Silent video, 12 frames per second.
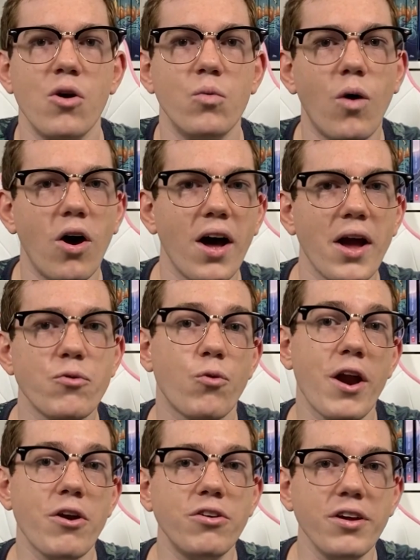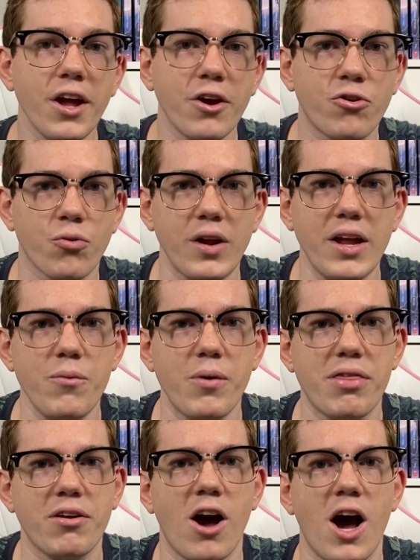While I rarely agree
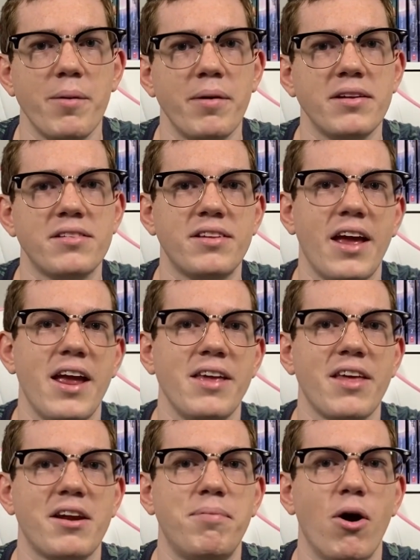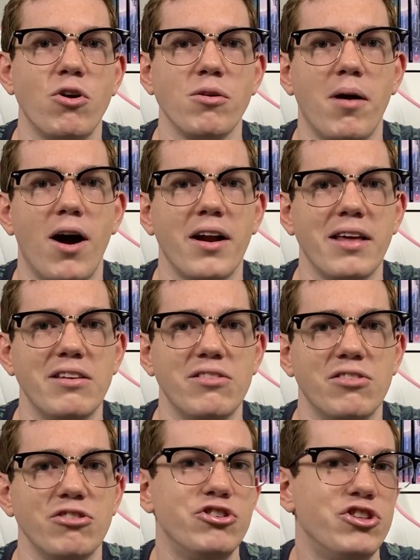with comments saying that a Pokemon
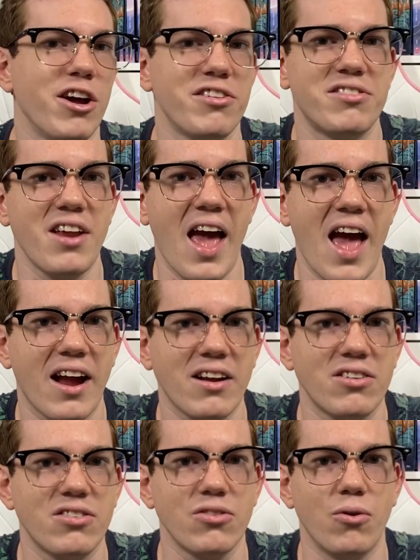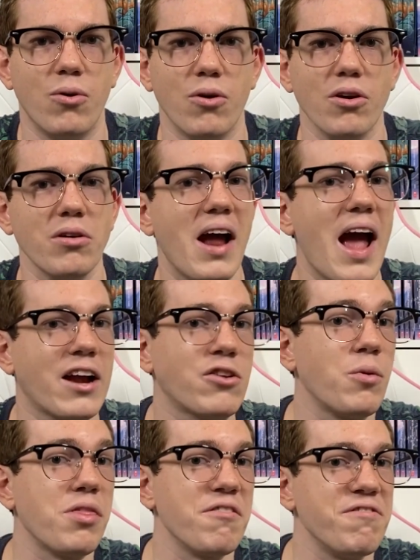is just X or X
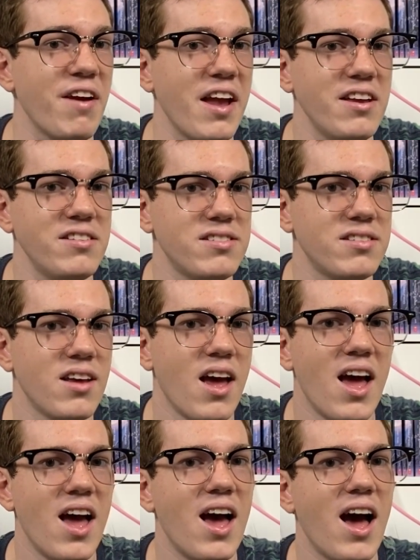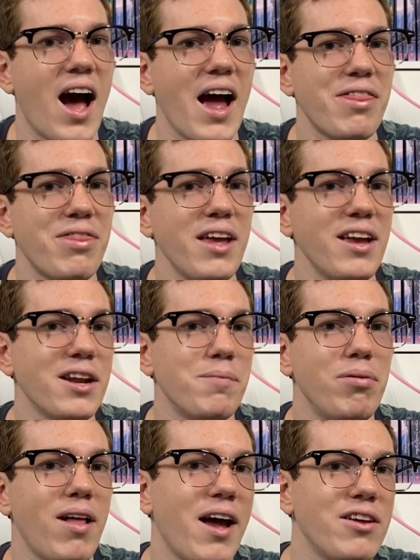with a face, I think it
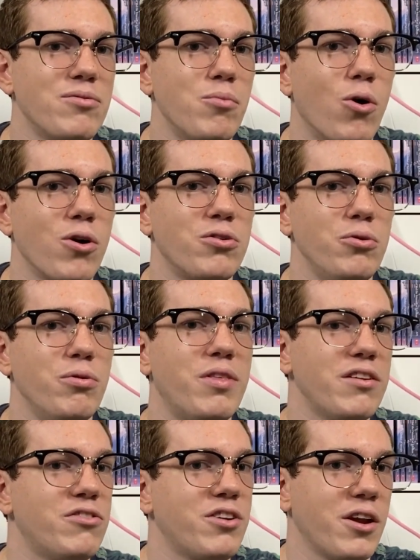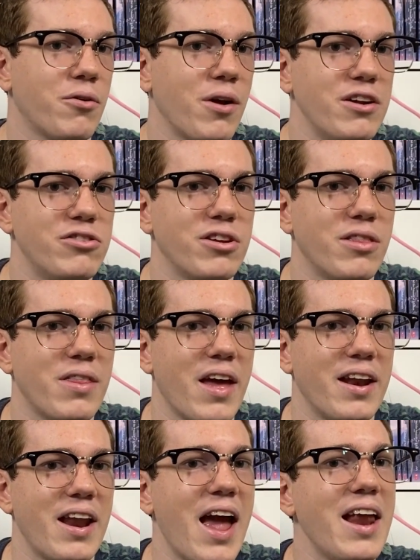applies more to this generation
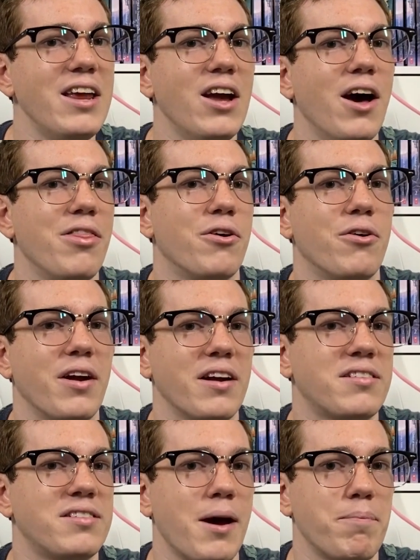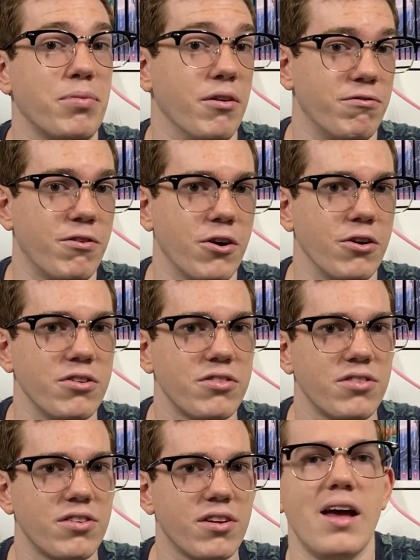than any other except the first.